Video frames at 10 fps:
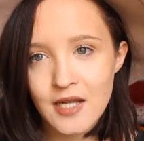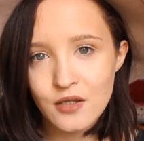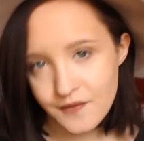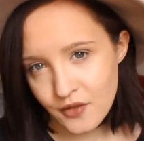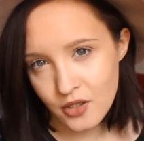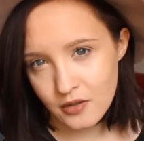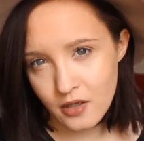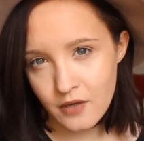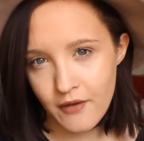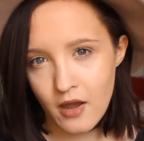I love the look of the
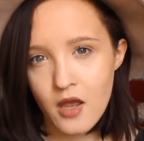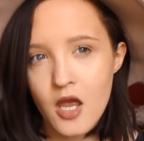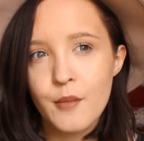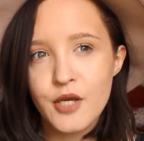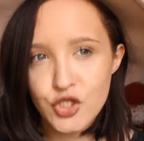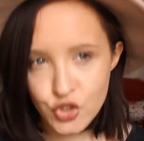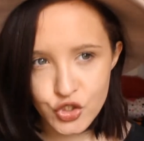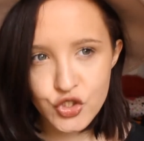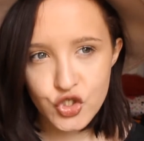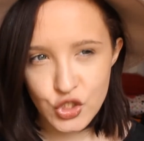cover, but it
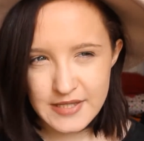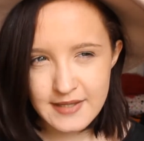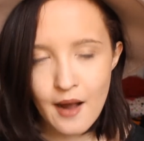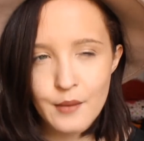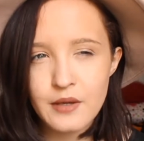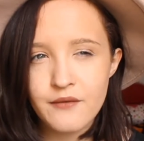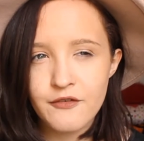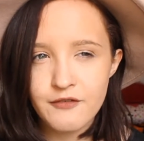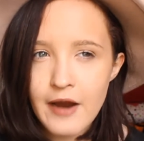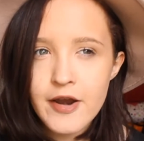does just sound
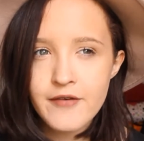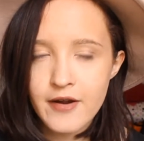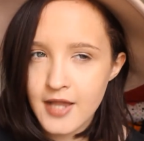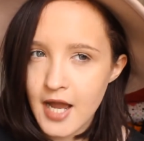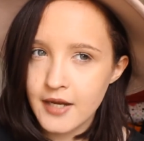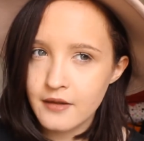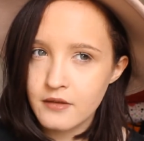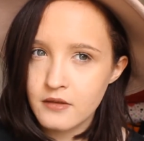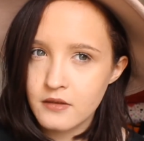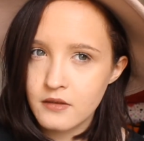very, very like
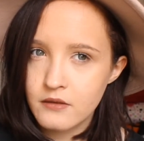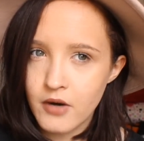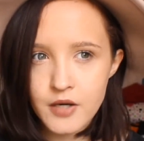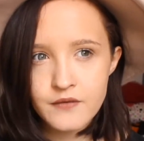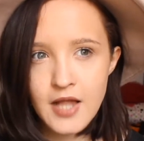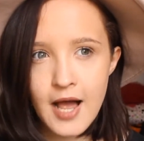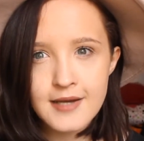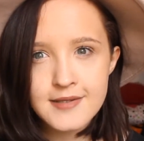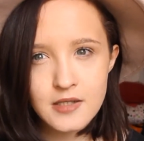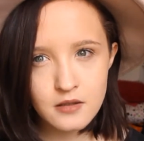Throne of
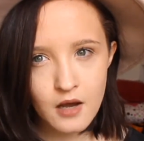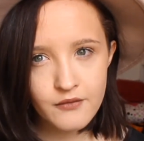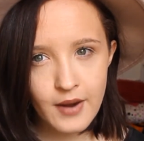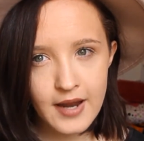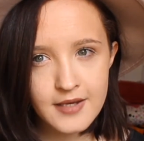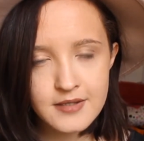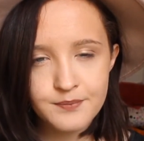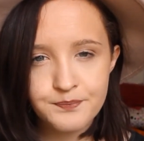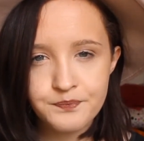Glass in a lot of ways.